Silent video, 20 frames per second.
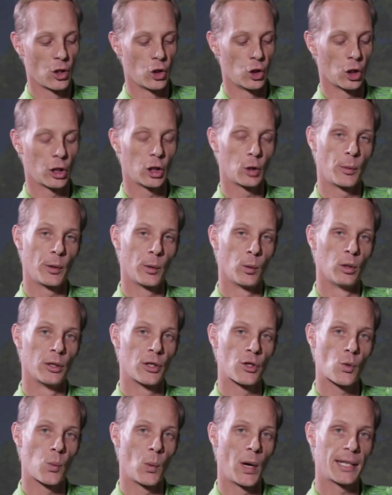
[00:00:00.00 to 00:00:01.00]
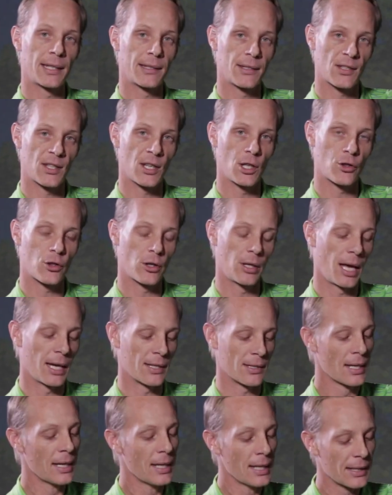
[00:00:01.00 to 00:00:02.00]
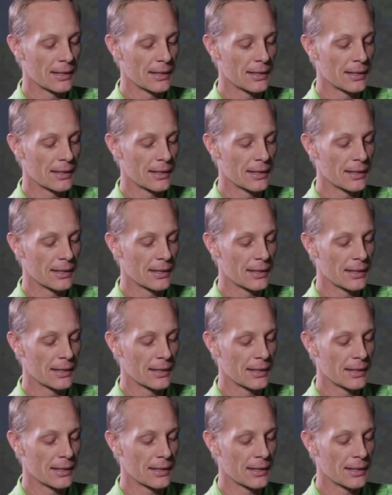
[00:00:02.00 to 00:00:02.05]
Look at where all this weight is centralized.